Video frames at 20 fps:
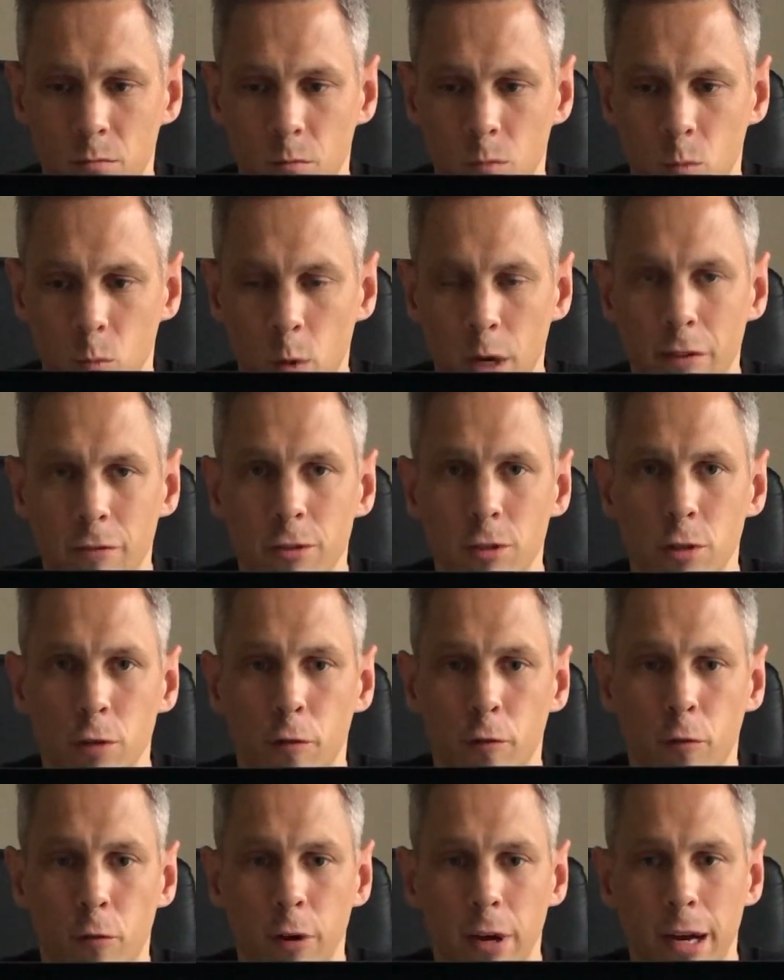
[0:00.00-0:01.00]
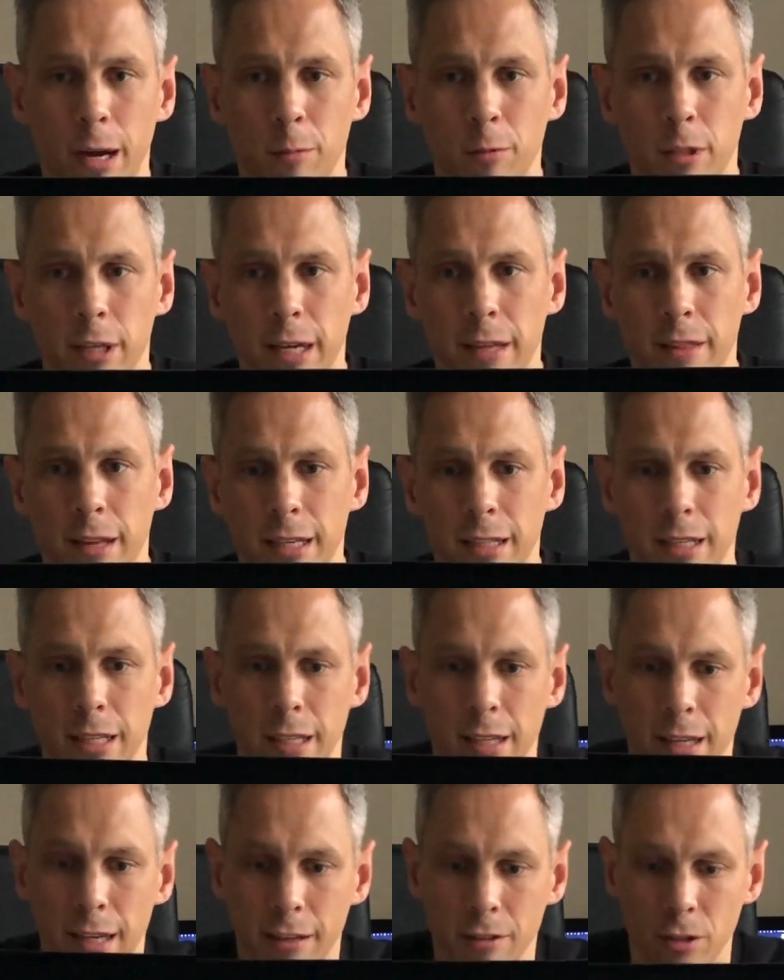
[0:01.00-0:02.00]
whatever software update they did
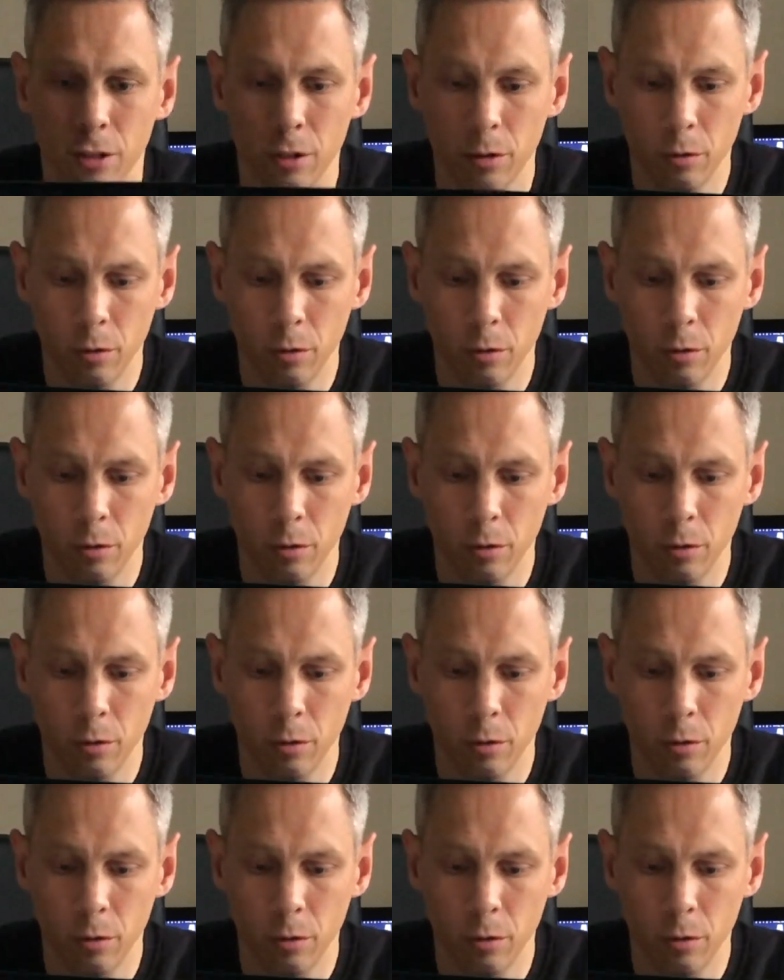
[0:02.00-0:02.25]
that to.